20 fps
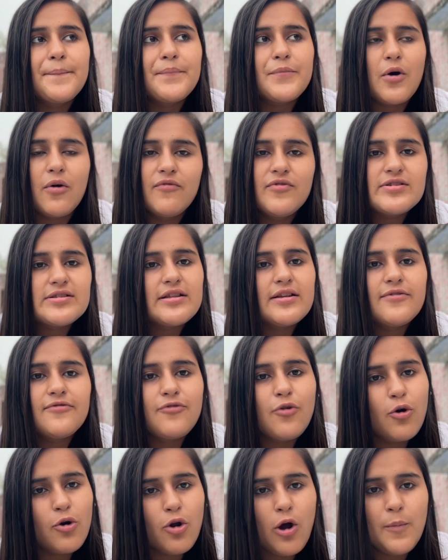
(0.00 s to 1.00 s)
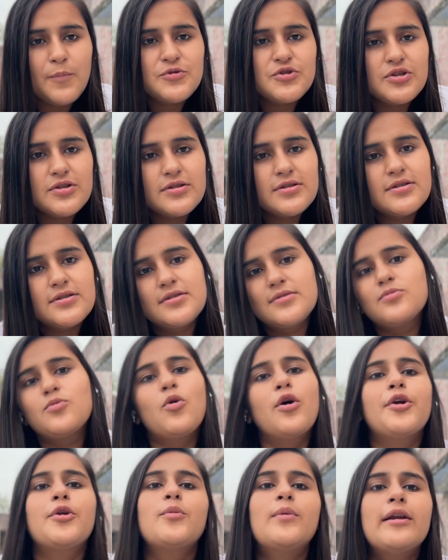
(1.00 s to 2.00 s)
Obviously 4 options
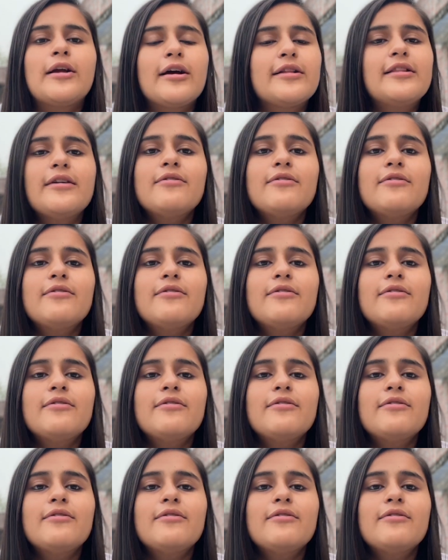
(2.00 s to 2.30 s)
what you will get.